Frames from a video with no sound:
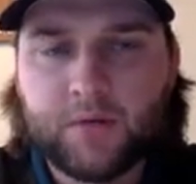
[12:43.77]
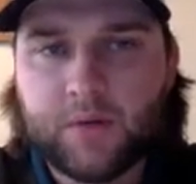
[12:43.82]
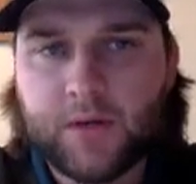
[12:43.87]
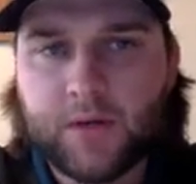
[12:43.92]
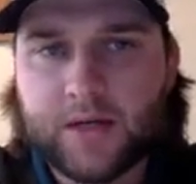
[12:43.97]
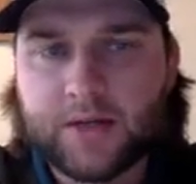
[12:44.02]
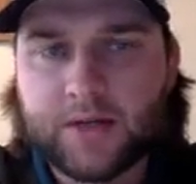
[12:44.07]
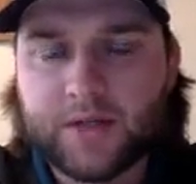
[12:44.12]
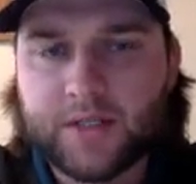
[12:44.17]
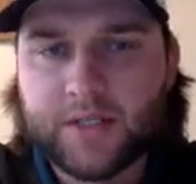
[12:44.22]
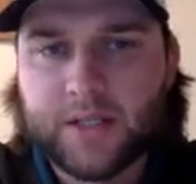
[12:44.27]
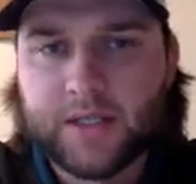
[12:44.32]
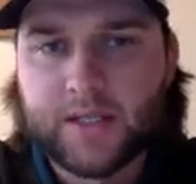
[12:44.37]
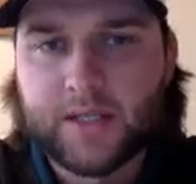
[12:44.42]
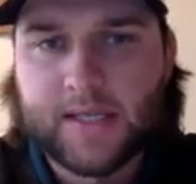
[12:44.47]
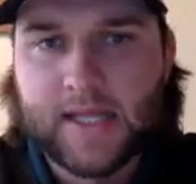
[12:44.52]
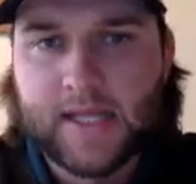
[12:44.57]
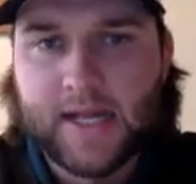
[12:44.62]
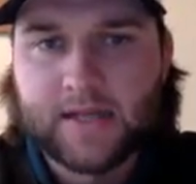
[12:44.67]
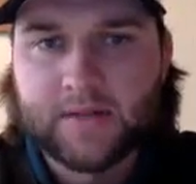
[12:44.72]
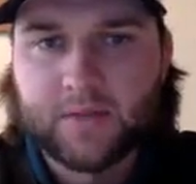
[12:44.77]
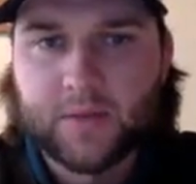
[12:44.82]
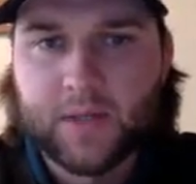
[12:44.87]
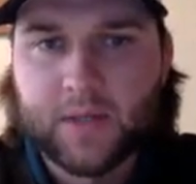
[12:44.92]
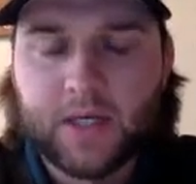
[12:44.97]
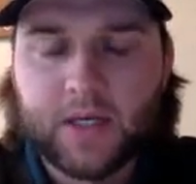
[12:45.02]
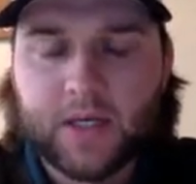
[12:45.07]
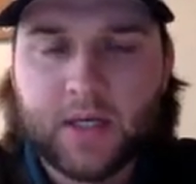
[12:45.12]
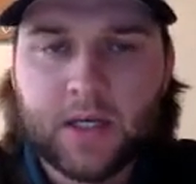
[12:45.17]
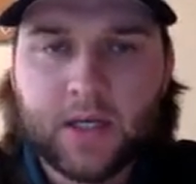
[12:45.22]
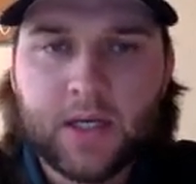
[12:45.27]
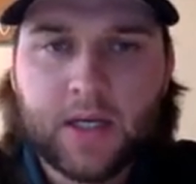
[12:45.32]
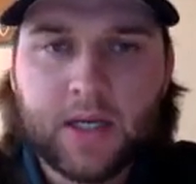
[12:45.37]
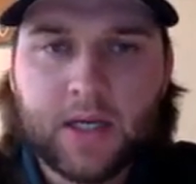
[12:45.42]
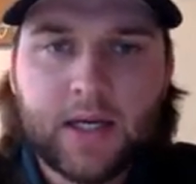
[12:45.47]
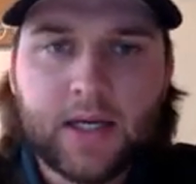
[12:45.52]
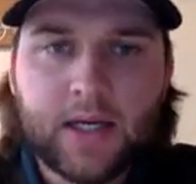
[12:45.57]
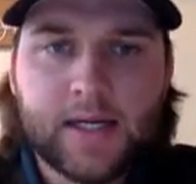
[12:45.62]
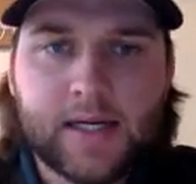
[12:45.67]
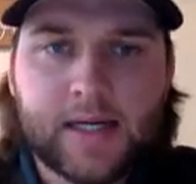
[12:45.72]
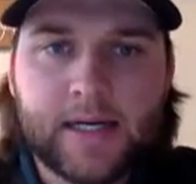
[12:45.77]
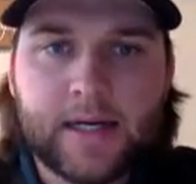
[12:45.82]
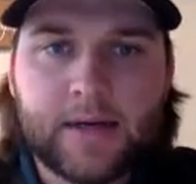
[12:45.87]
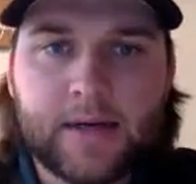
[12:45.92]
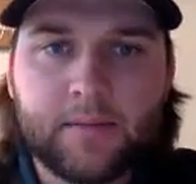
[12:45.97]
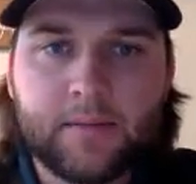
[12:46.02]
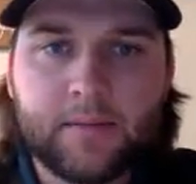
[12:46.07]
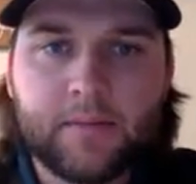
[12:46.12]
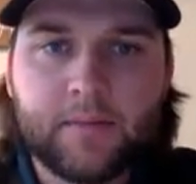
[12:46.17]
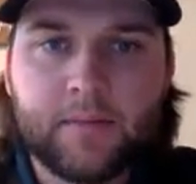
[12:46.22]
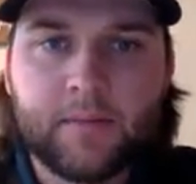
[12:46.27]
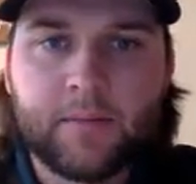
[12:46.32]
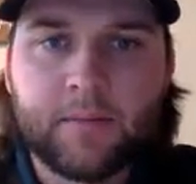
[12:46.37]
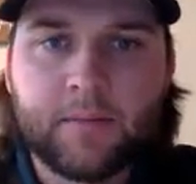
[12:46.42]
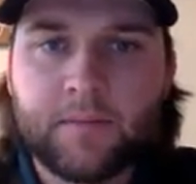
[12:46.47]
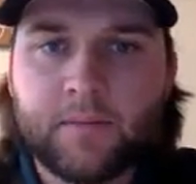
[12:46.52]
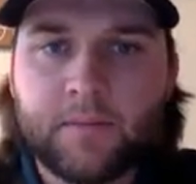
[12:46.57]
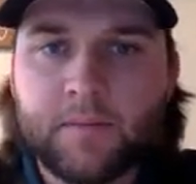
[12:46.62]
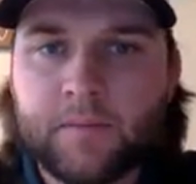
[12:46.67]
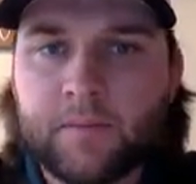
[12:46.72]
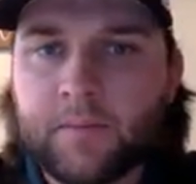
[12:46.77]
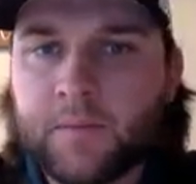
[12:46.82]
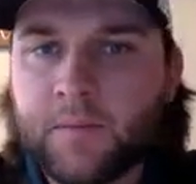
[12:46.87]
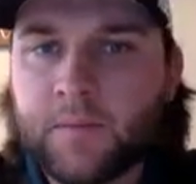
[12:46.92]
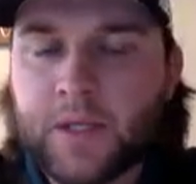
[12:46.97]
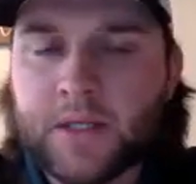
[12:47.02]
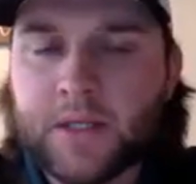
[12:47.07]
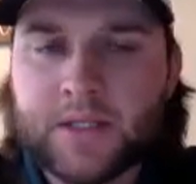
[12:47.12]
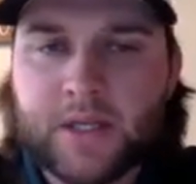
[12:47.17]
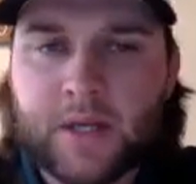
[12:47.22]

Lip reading: We actually did this last week. Let's